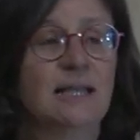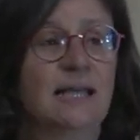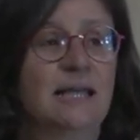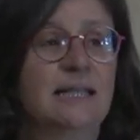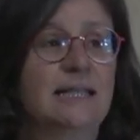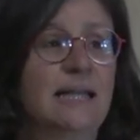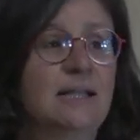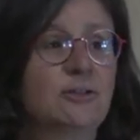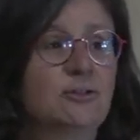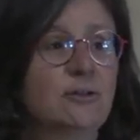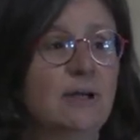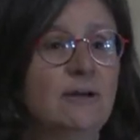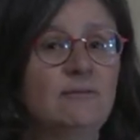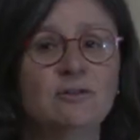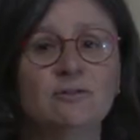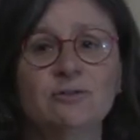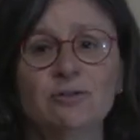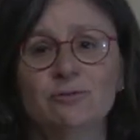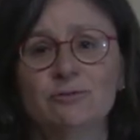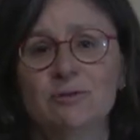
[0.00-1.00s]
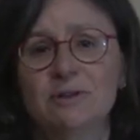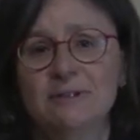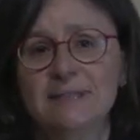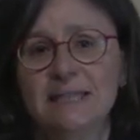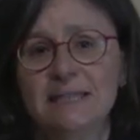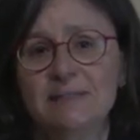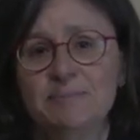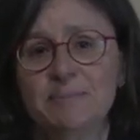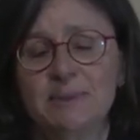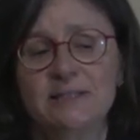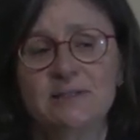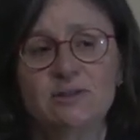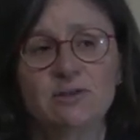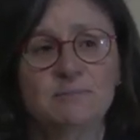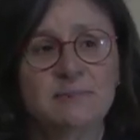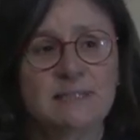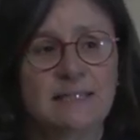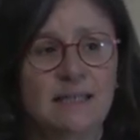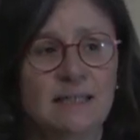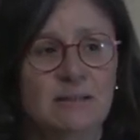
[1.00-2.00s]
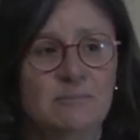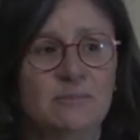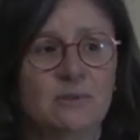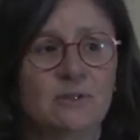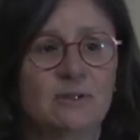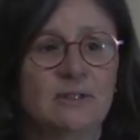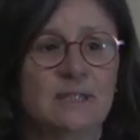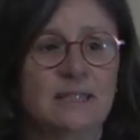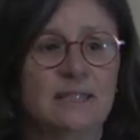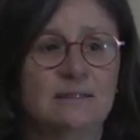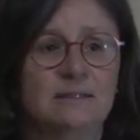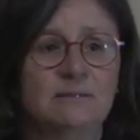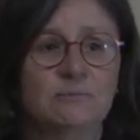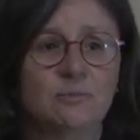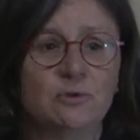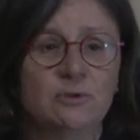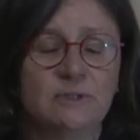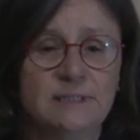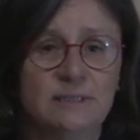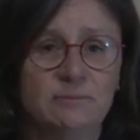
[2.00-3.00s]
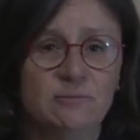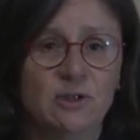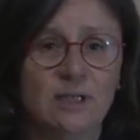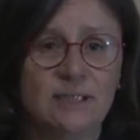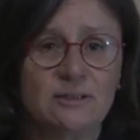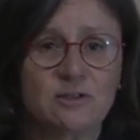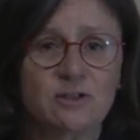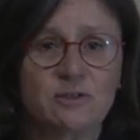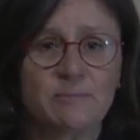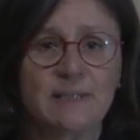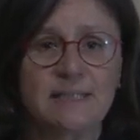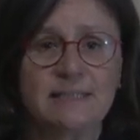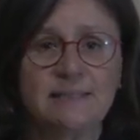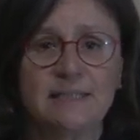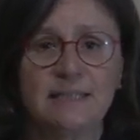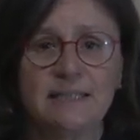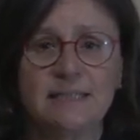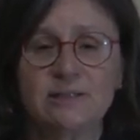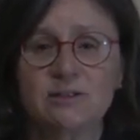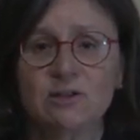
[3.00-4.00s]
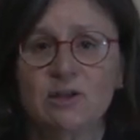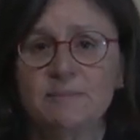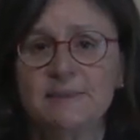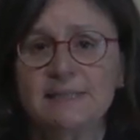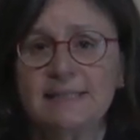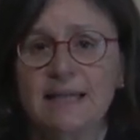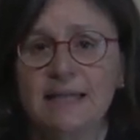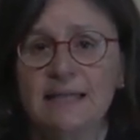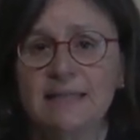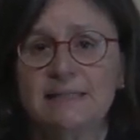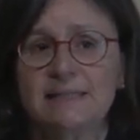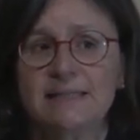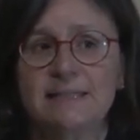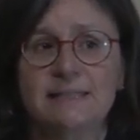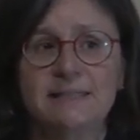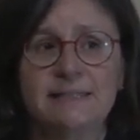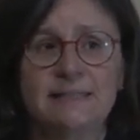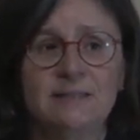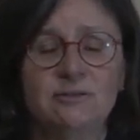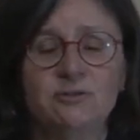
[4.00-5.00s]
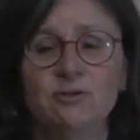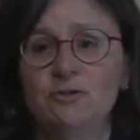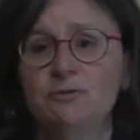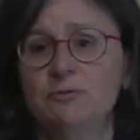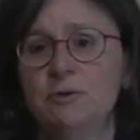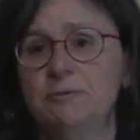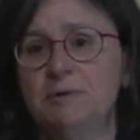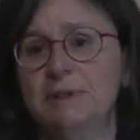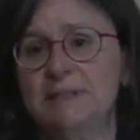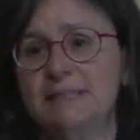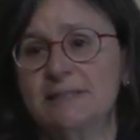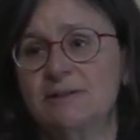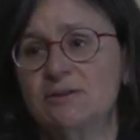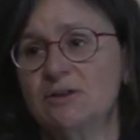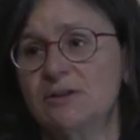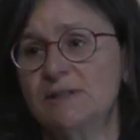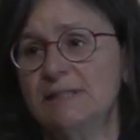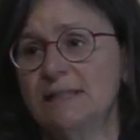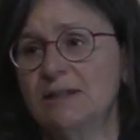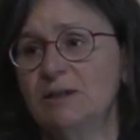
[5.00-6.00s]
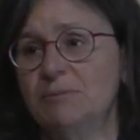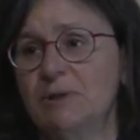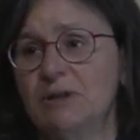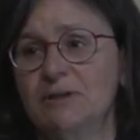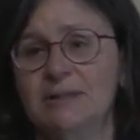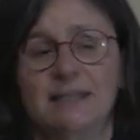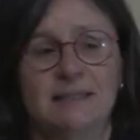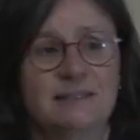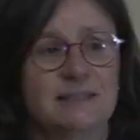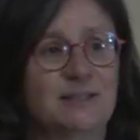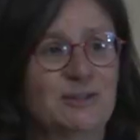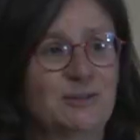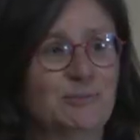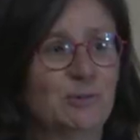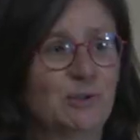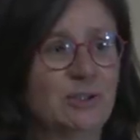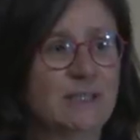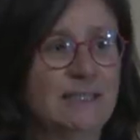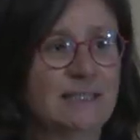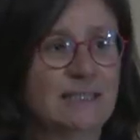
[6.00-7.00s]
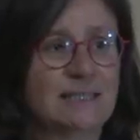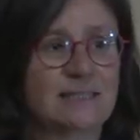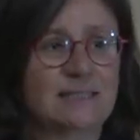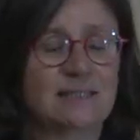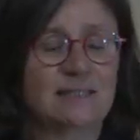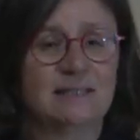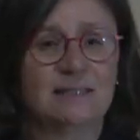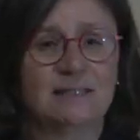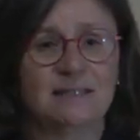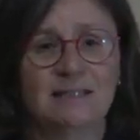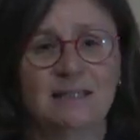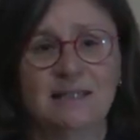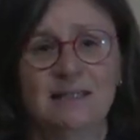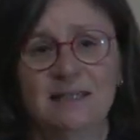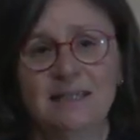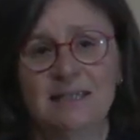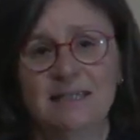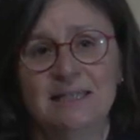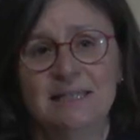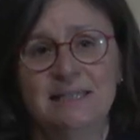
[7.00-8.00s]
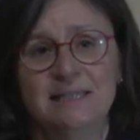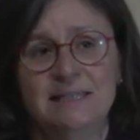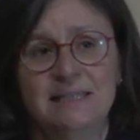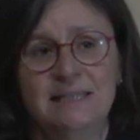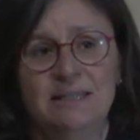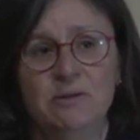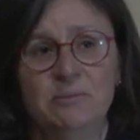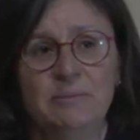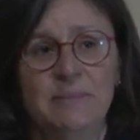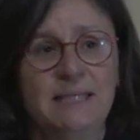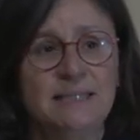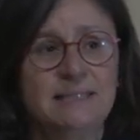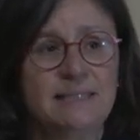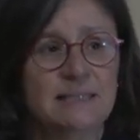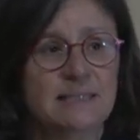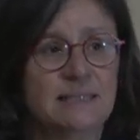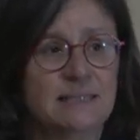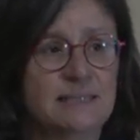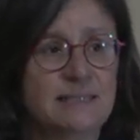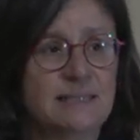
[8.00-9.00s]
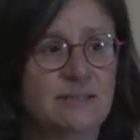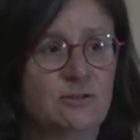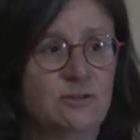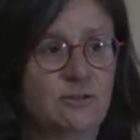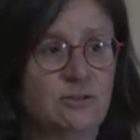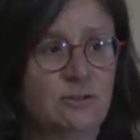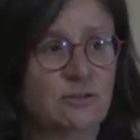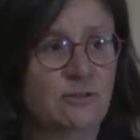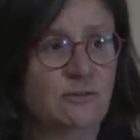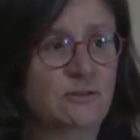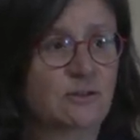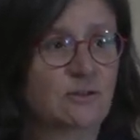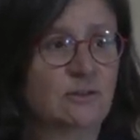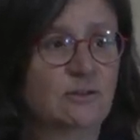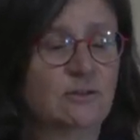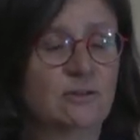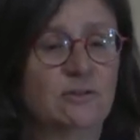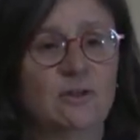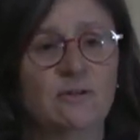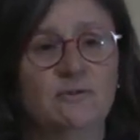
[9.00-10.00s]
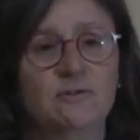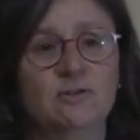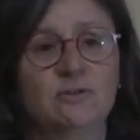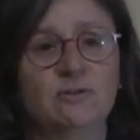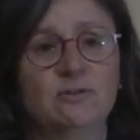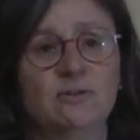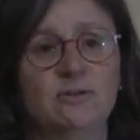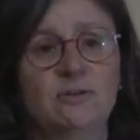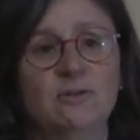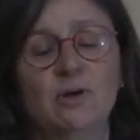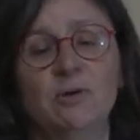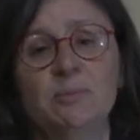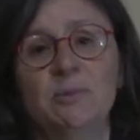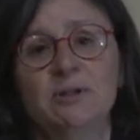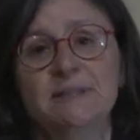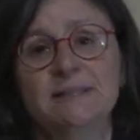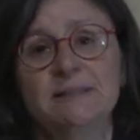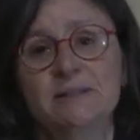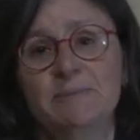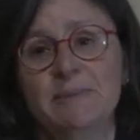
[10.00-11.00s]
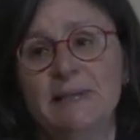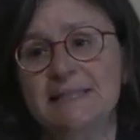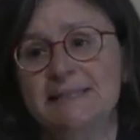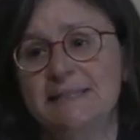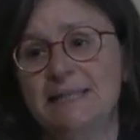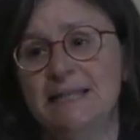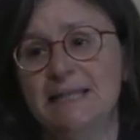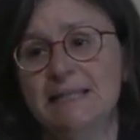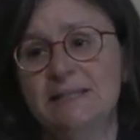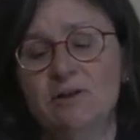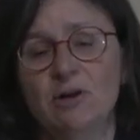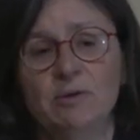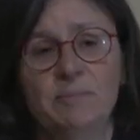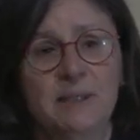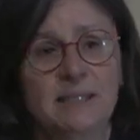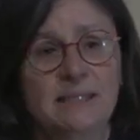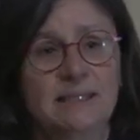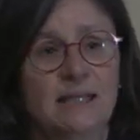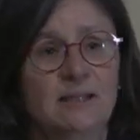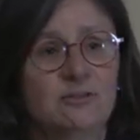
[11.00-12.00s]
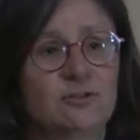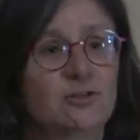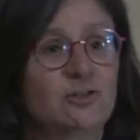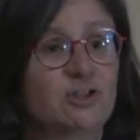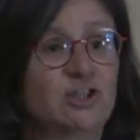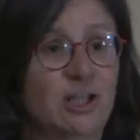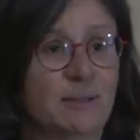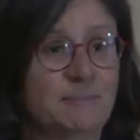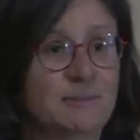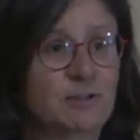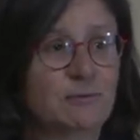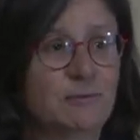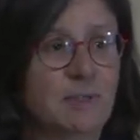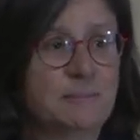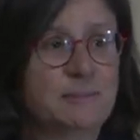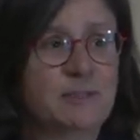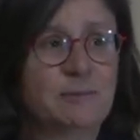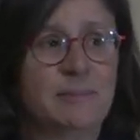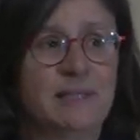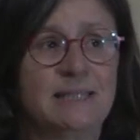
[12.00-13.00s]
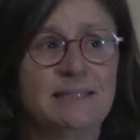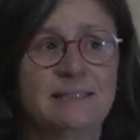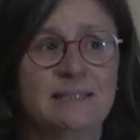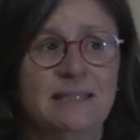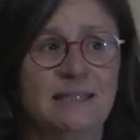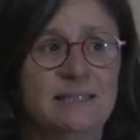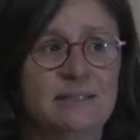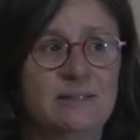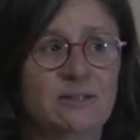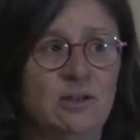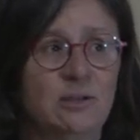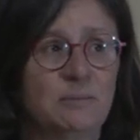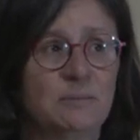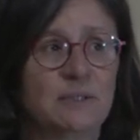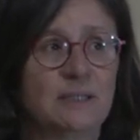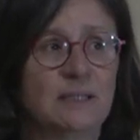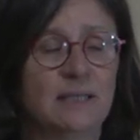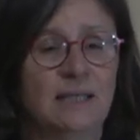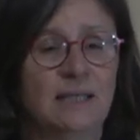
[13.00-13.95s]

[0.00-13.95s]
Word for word: And I traveled around. I spent some time uh, in Baltimore at the Space Telescope Science Institute. We were discussing about that this morning. It's, uh, it's the amazing institute of the, of the Hubble Space Telescope and now the James Webb Space Telescope.